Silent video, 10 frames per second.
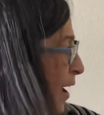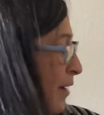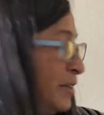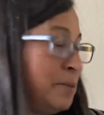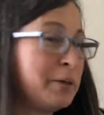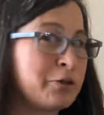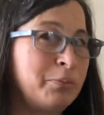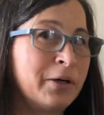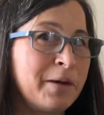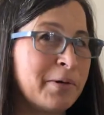I have a special
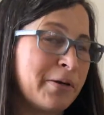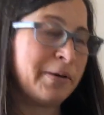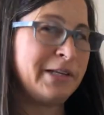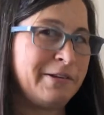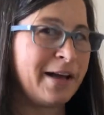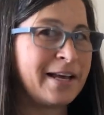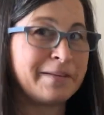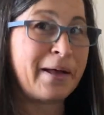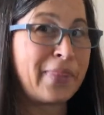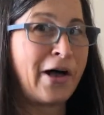book I'm going to read to you guys
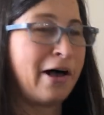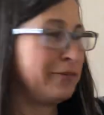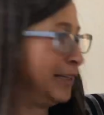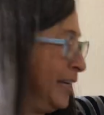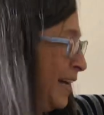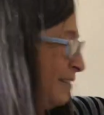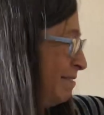about javelina.